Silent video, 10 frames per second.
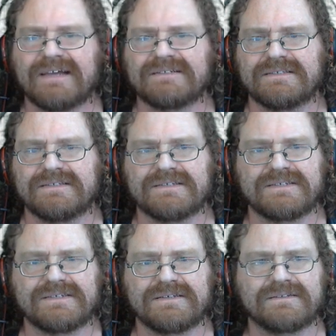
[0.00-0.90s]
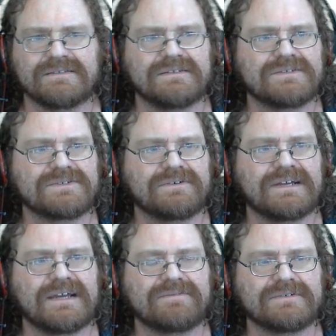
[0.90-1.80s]
to this
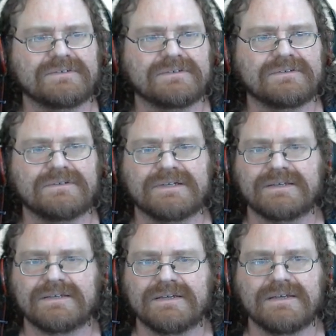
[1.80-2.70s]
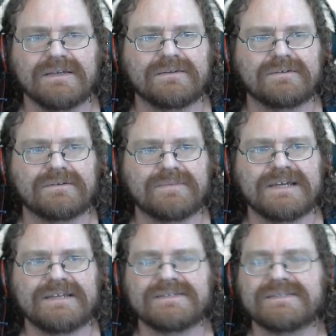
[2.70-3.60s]
graph really quick. I'm going to
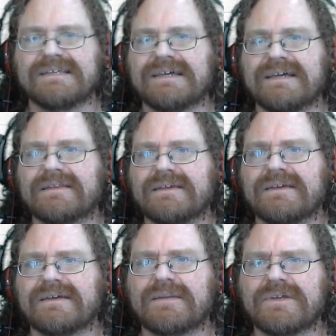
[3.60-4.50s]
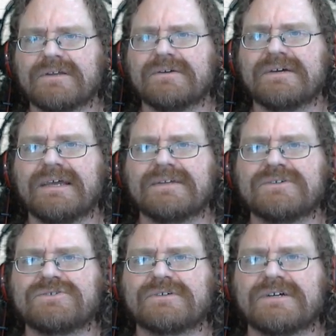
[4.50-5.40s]
minus that, and I'm going to go ahead and
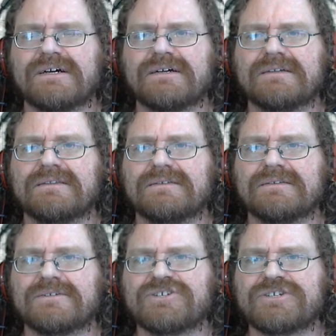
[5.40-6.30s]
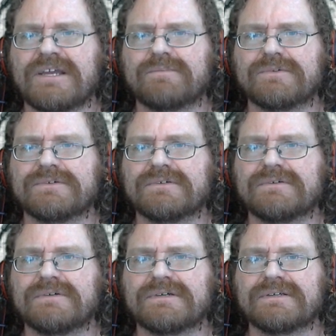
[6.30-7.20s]
draw a little shape really
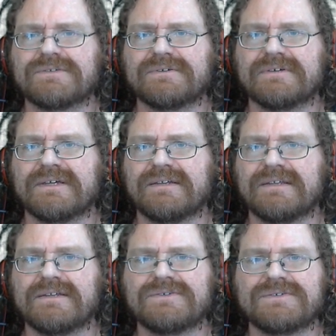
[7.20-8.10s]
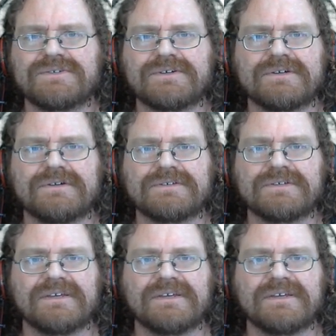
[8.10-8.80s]
quick. Let's go ahead and insert,